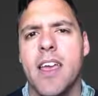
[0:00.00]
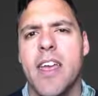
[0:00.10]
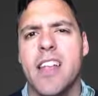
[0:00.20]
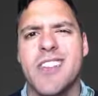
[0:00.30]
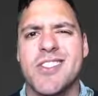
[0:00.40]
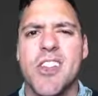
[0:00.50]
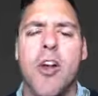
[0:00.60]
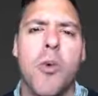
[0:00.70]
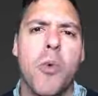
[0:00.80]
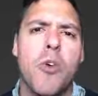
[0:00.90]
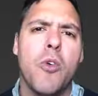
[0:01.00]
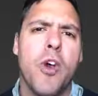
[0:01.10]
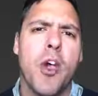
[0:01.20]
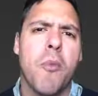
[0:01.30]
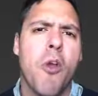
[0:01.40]
then a stock will
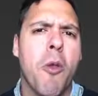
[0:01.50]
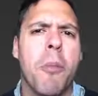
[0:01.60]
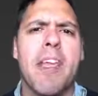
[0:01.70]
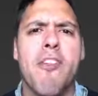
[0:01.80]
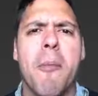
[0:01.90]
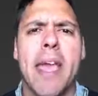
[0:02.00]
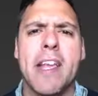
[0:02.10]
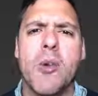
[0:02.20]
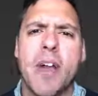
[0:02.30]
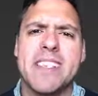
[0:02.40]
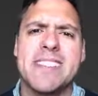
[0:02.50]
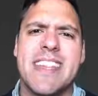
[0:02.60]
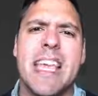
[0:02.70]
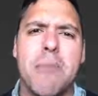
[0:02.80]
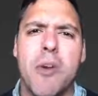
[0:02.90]
probably remain quite
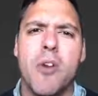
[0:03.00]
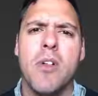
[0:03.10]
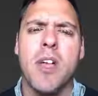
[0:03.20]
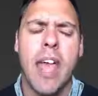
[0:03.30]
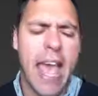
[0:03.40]
stable